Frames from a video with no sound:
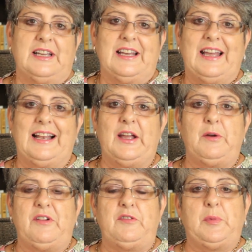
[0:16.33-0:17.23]

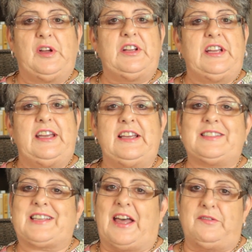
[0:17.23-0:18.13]
Hello everybody,
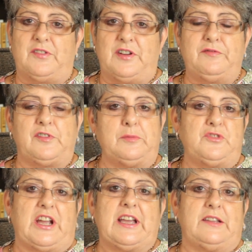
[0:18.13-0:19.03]
it's Catherine from
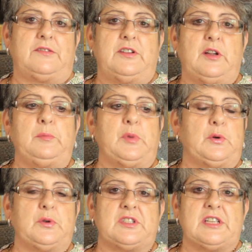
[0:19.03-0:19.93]
Jayne Catherine on
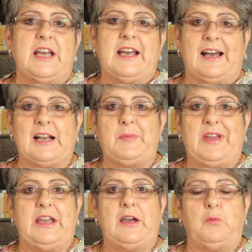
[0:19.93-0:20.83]
Books, and I'm
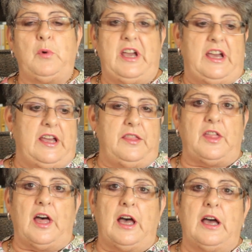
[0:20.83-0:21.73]
here
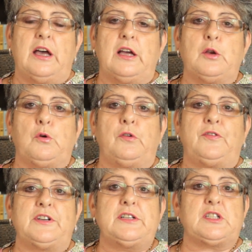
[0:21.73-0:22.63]
with an
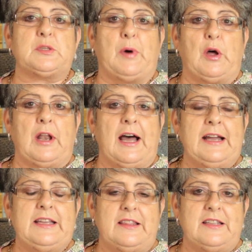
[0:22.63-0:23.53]
author
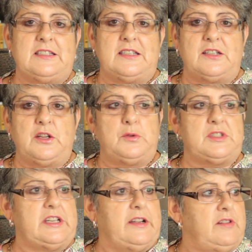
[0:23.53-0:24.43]
spotlight. This is a new
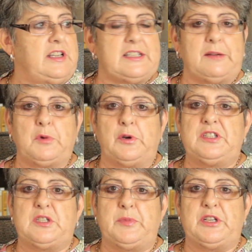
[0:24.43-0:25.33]
series I'm
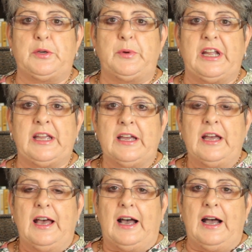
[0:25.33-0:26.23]
going to be doing.
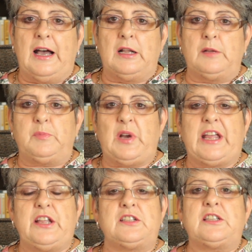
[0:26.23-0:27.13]
I'm
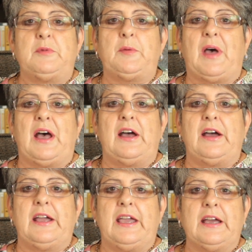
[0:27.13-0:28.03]
bringing you some of
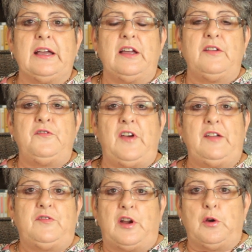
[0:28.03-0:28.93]
my
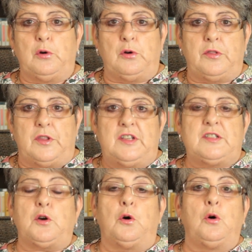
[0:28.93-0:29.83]
favourite
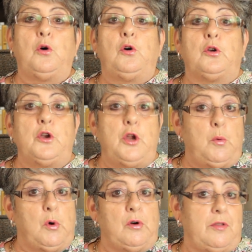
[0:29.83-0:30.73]
authors or
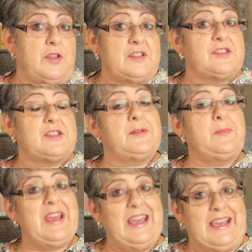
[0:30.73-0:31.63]
new authors to
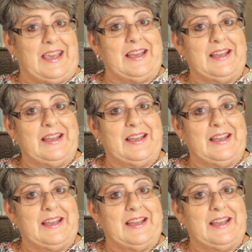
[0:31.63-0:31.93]
me,